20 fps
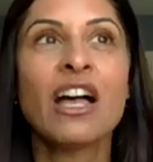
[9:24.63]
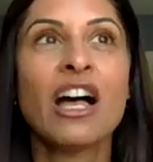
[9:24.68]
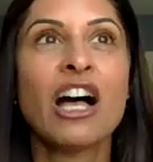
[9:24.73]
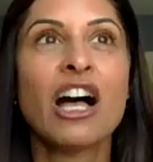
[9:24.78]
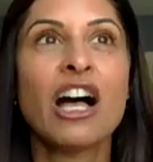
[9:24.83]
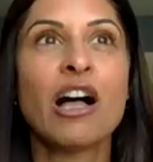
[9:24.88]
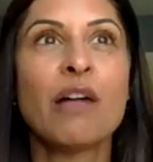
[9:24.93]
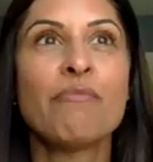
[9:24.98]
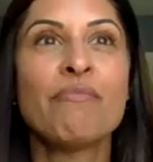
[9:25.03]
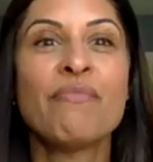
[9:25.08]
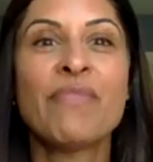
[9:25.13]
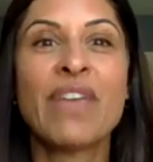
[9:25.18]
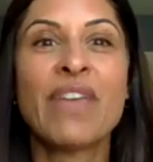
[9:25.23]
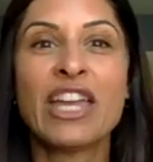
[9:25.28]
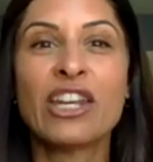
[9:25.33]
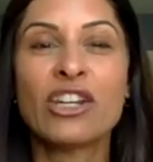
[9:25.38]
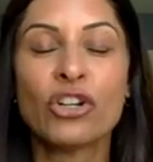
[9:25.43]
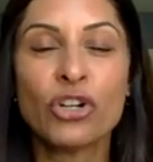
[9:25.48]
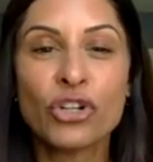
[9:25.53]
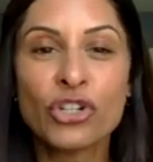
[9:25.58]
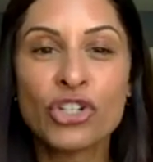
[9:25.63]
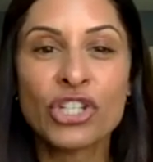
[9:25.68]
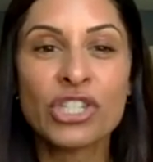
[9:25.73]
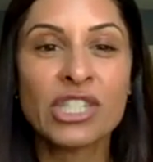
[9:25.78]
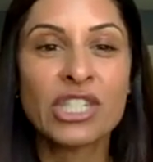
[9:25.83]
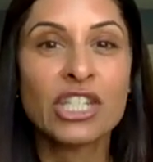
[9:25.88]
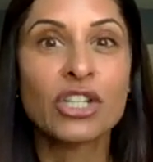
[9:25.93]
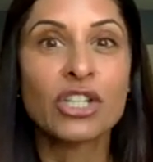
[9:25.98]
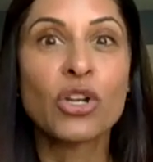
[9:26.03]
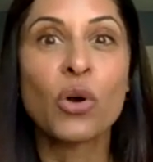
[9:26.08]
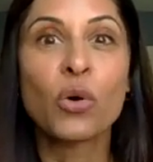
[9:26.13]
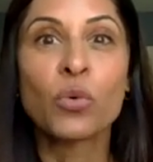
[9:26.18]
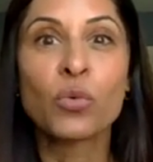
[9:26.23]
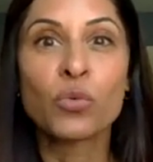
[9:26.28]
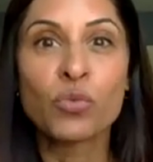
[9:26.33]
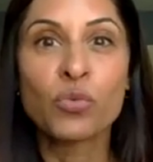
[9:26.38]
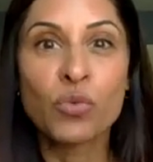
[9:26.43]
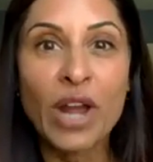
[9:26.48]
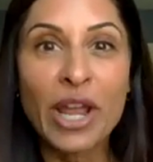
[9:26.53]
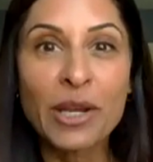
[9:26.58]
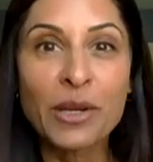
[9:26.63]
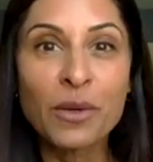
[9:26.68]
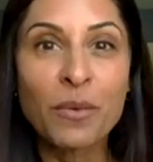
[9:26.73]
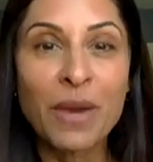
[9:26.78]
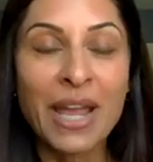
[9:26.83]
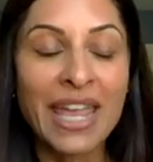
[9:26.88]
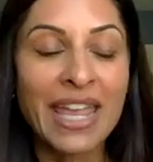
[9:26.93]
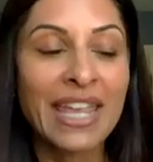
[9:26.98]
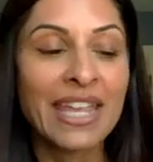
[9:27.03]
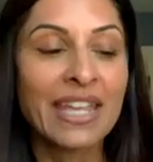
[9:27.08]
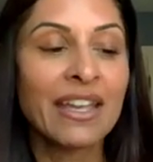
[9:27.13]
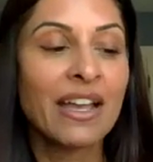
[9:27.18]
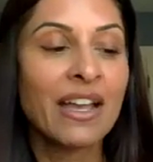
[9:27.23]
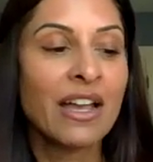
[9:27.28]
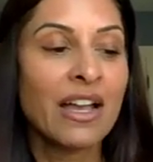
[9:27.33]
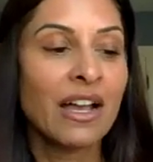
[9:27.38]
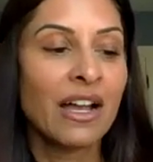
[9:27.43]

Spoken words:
that urgency to go right away.